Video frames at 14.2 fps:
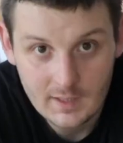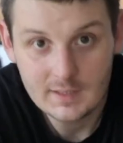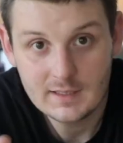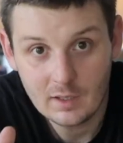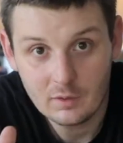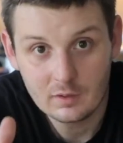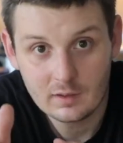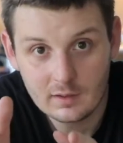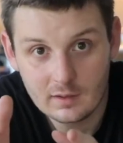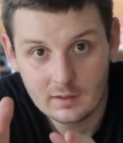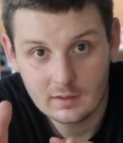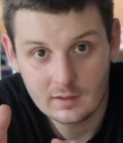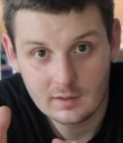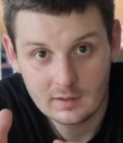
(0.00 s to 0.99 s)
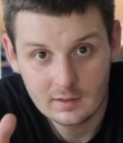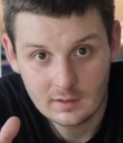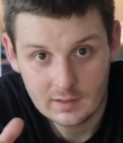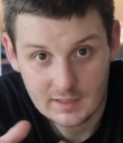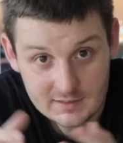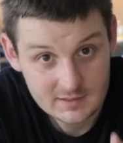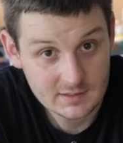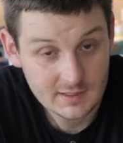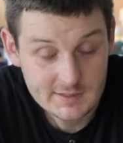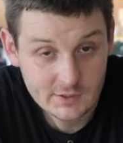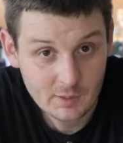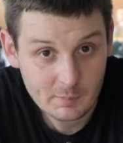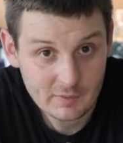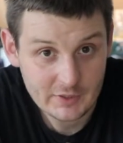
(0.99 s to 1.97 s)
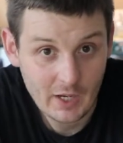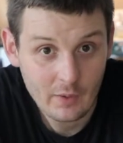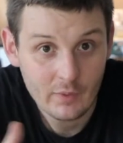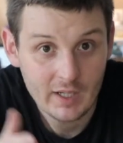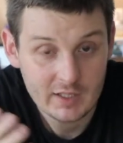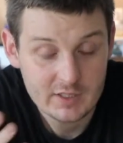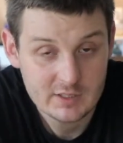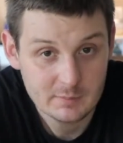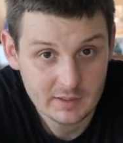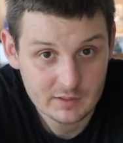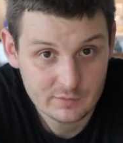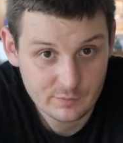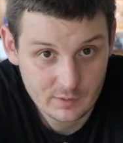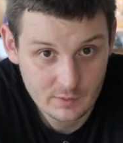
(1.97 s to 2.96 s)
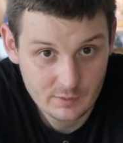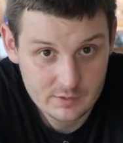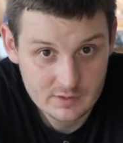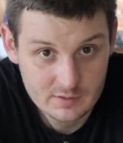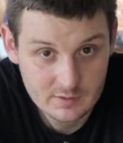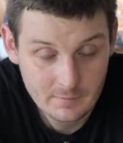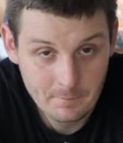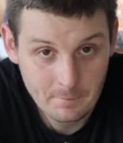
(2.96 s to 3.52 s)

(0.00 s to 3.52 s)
Now, let's talk about how I actually make the photos.